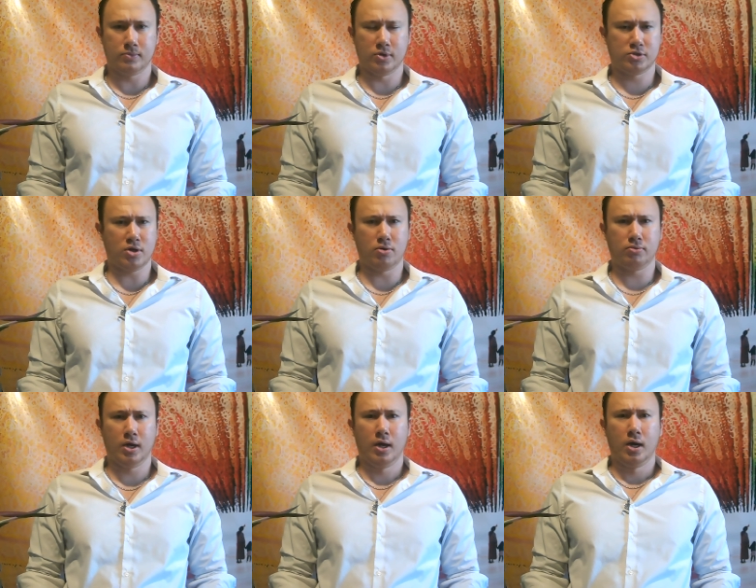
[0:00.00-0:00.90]
There's
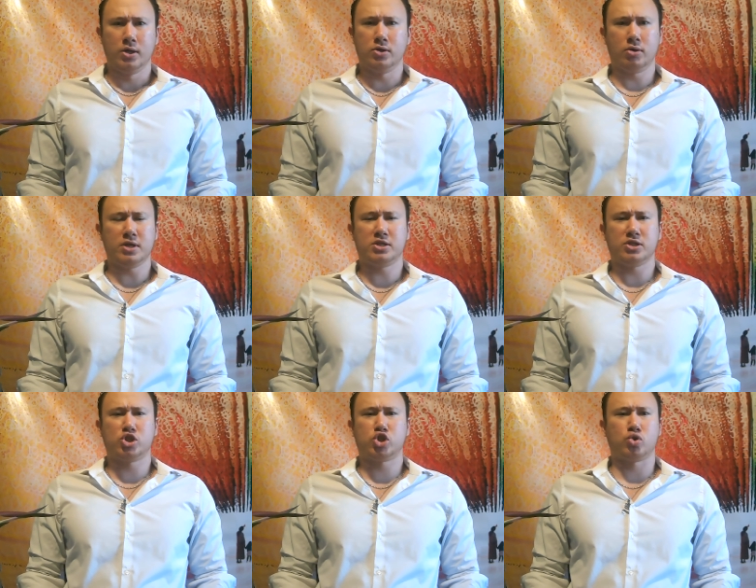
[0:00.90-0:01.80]
no, you don't need
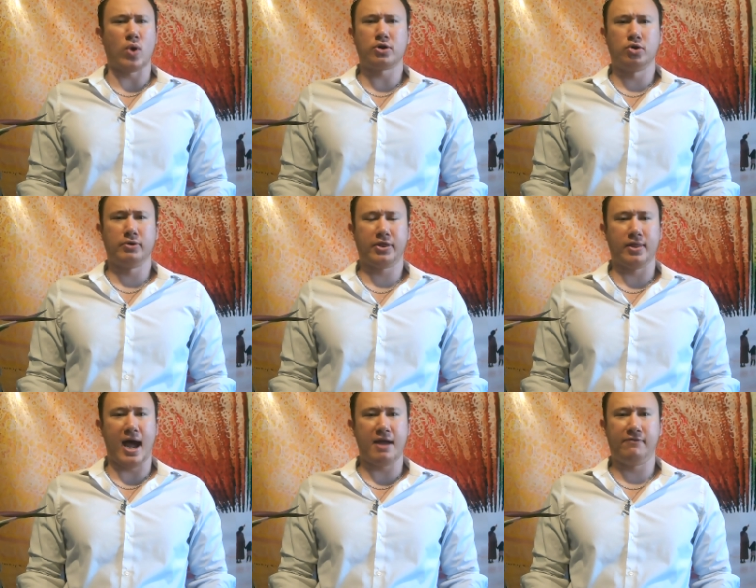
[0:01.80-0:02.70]
to struggle with
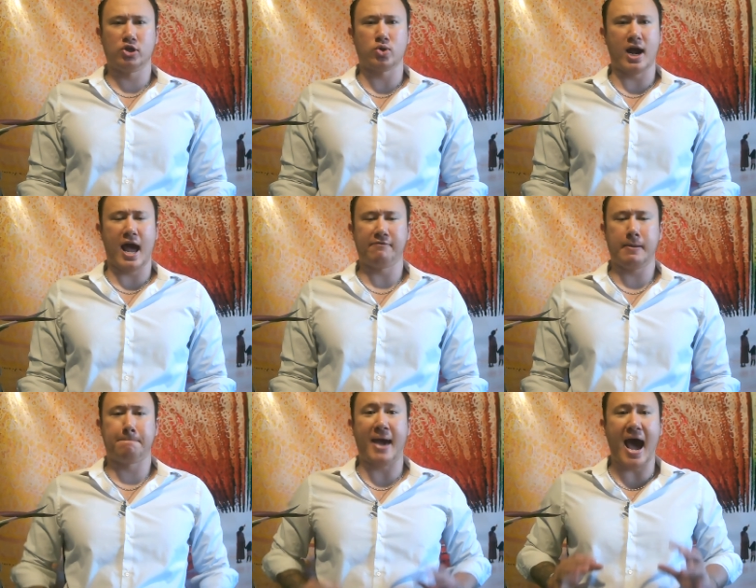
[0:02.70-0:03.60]
life and try
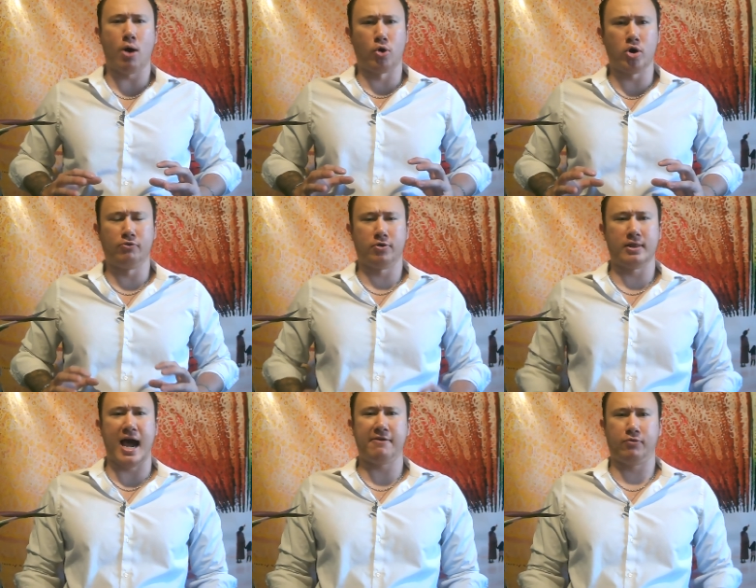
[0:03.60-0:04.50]
having power
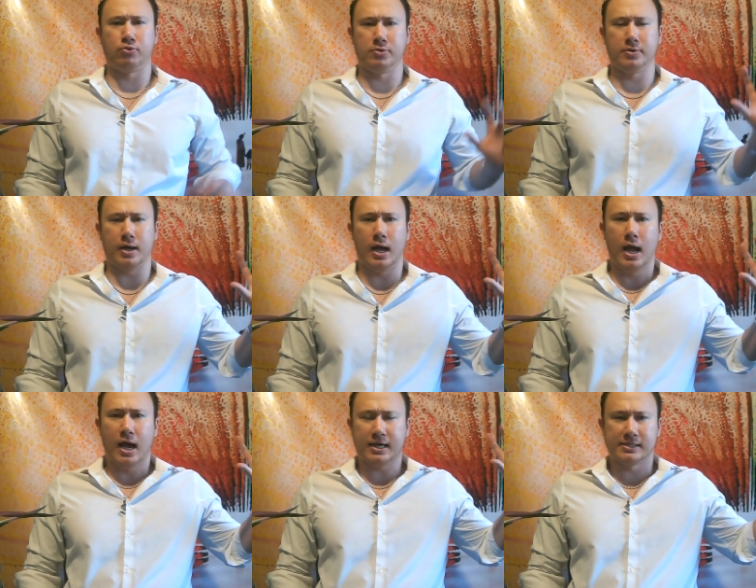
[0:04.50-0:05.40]
over life through a,
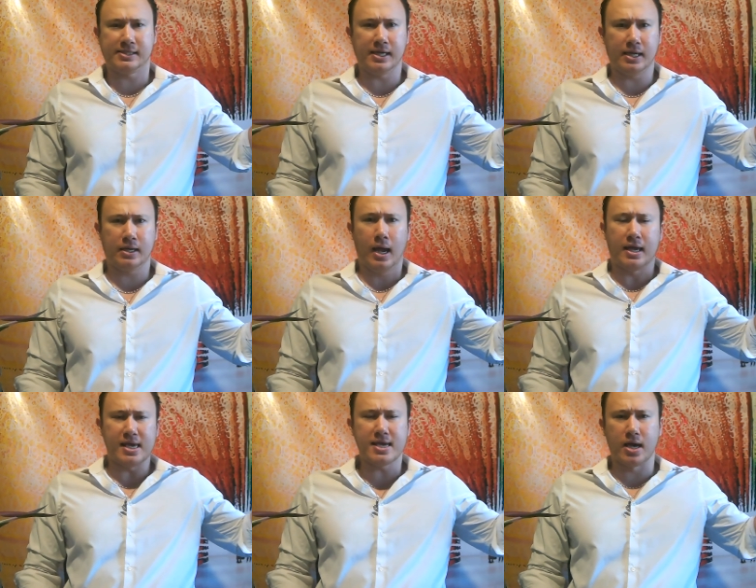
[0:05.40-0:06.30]
a conceited
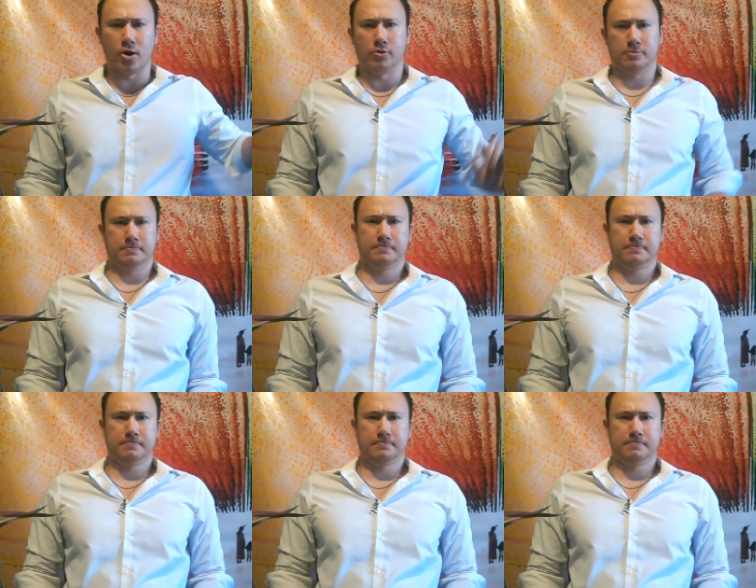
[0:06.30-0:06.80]
ego.